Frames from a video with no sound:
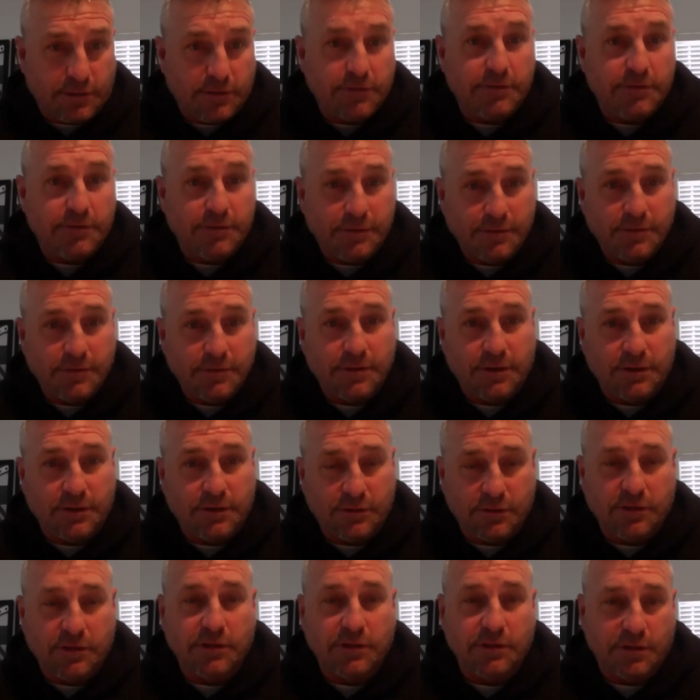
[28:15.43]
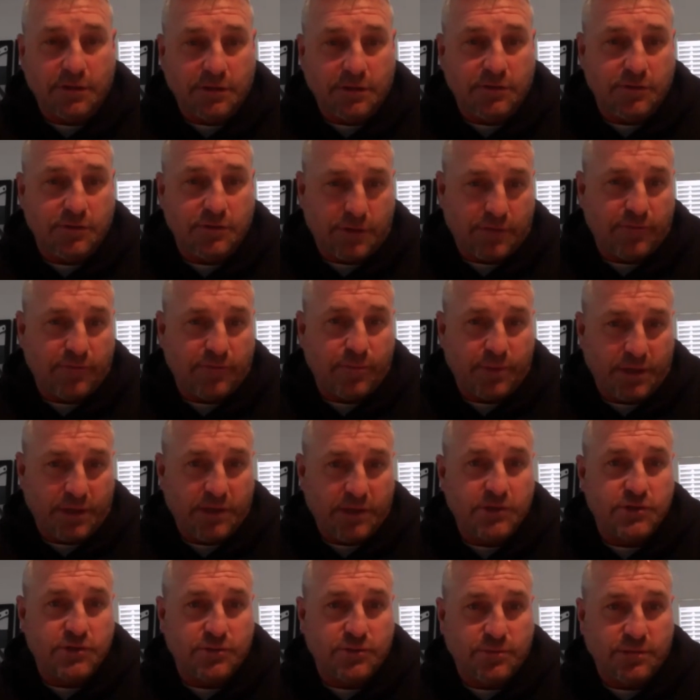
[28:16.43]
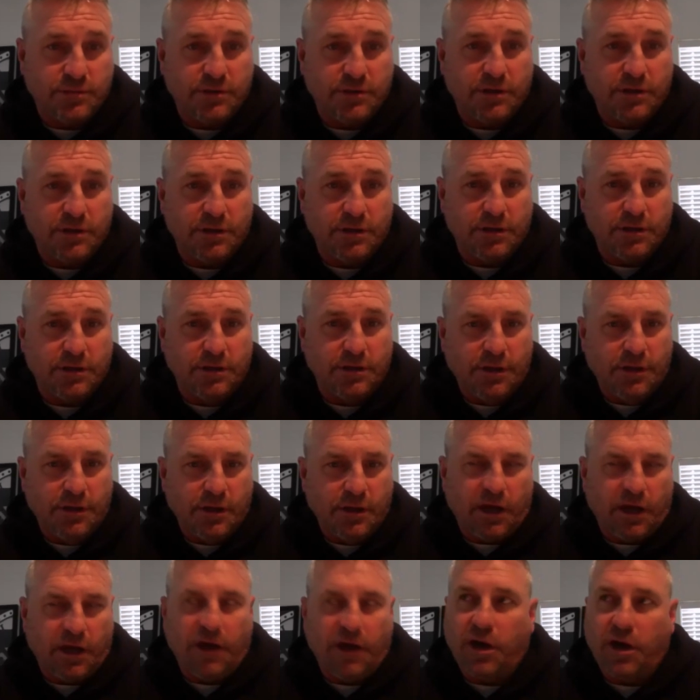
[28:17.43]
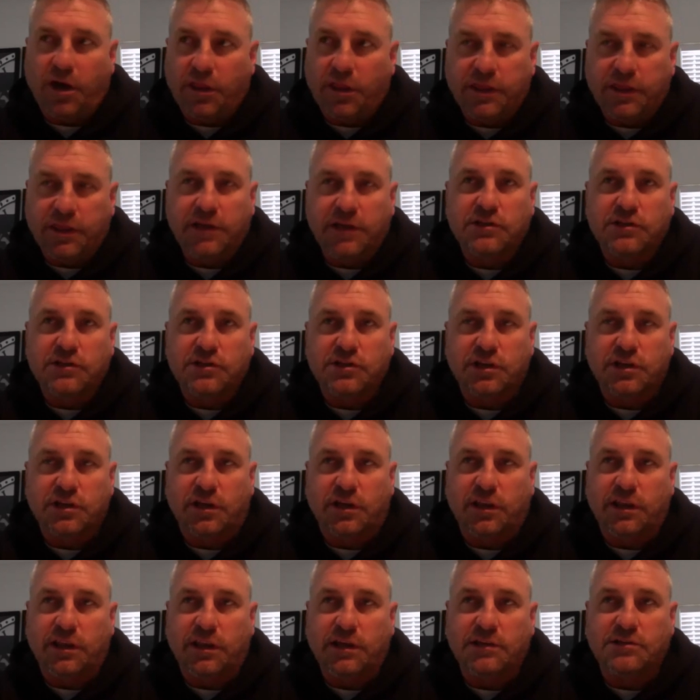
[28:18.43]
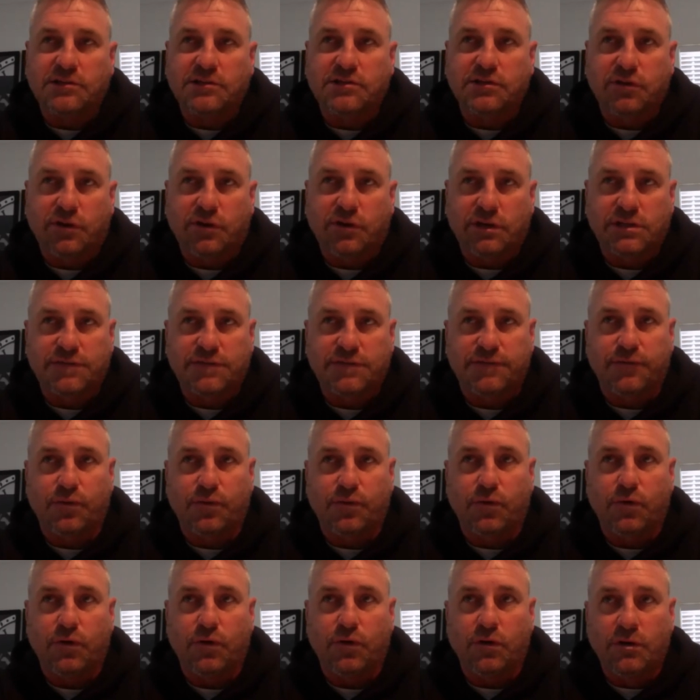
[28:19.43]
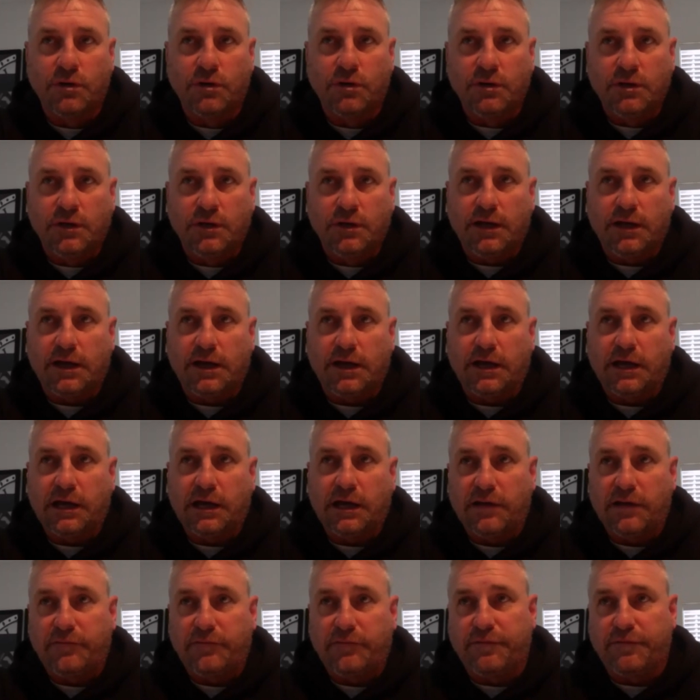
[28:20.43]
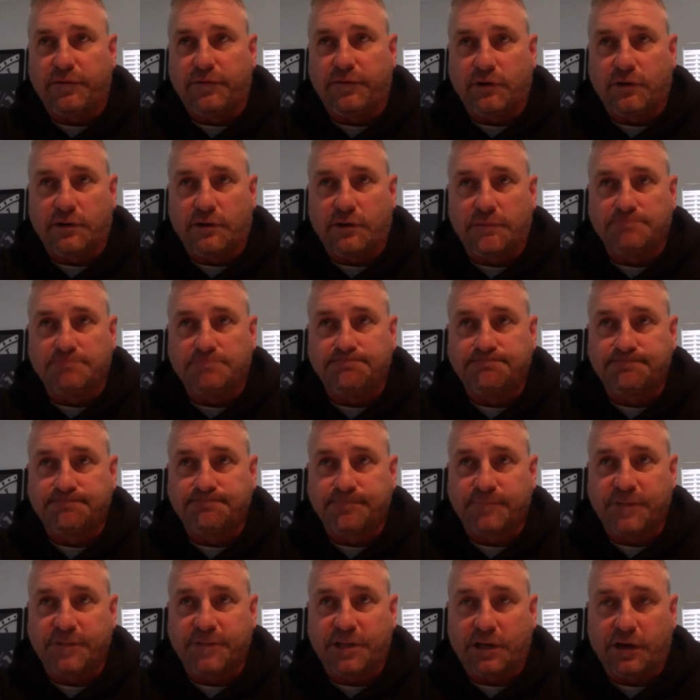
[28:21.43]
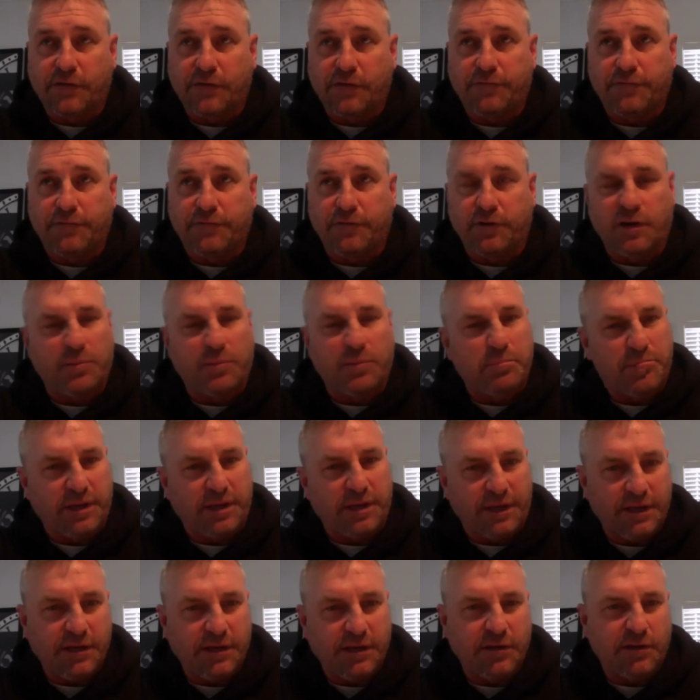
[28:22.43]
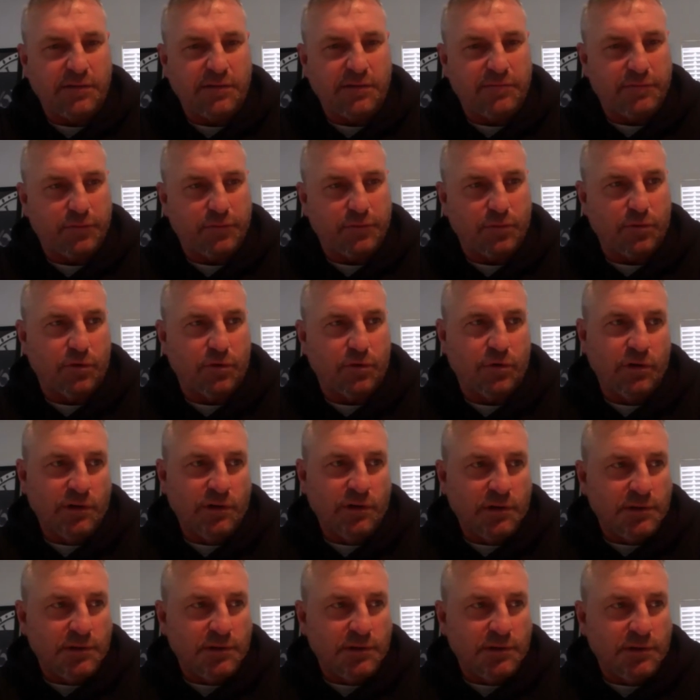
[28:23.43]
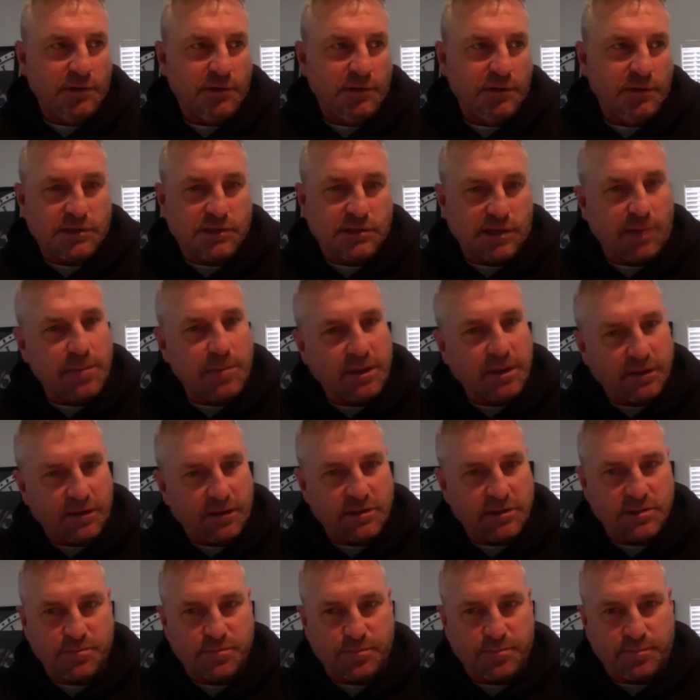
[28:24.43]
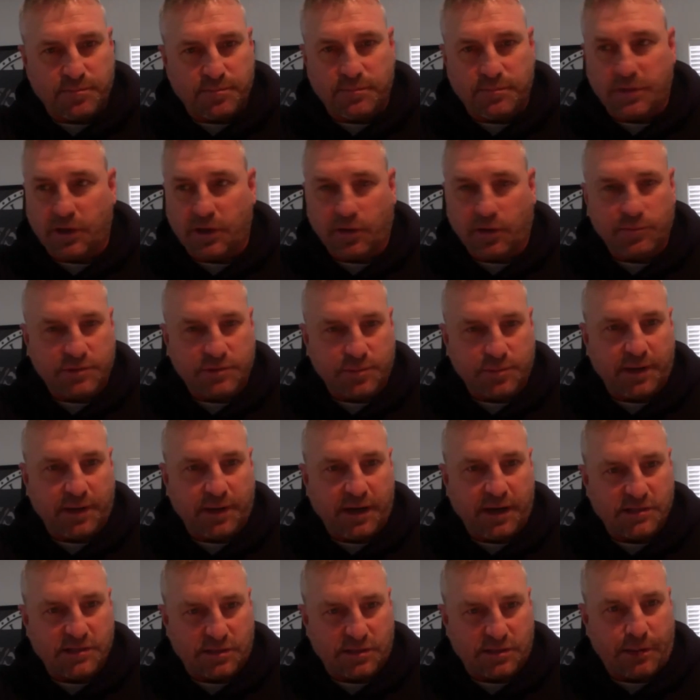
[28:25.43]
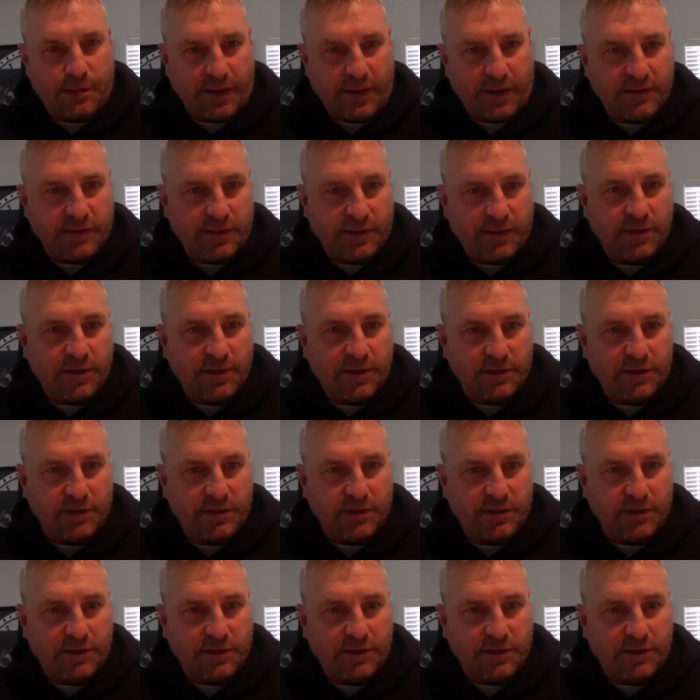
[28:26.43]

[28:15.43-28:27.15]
do. I, I, do have a big issue with the logo. Uh, I think it's I think it's nice for uh, for a you know for an opinion and for you know something that's helped to pass the pandemic